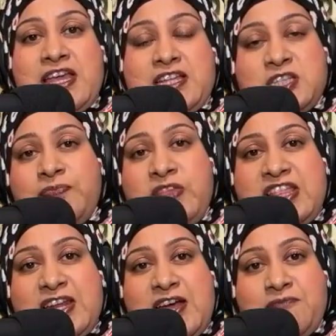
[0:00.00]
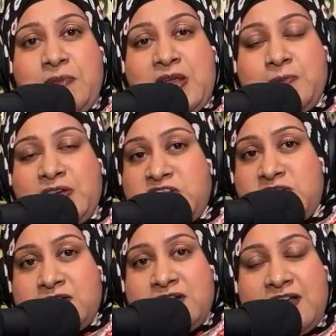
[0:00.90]
It's something that I've made. My
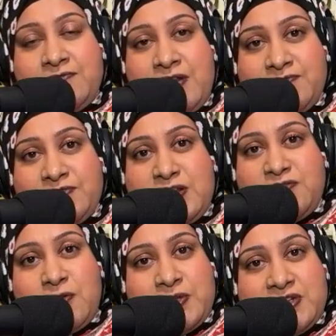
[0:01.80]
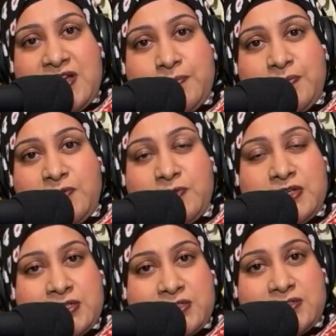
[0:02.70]
children have loved it from the time they were
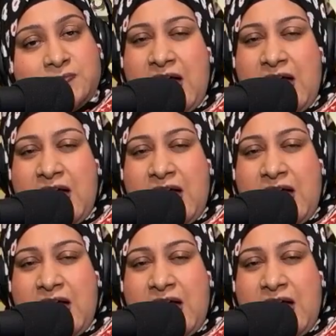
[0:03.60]
little.